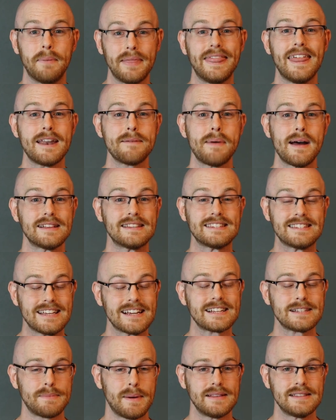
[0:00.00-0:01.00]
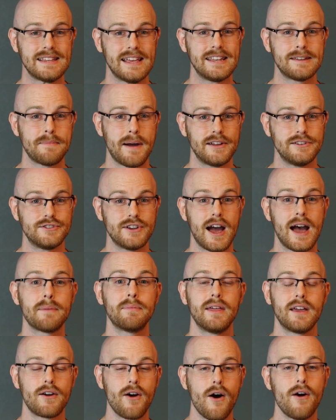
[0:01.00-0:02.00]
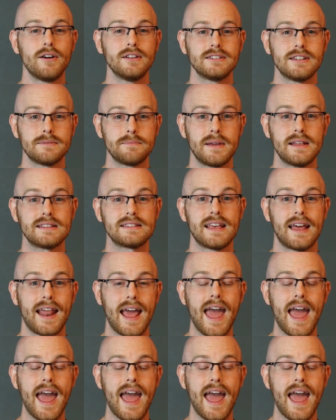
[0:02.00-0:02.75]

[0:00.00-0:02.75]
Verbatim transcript: But then about six months into my job, they called on me and said,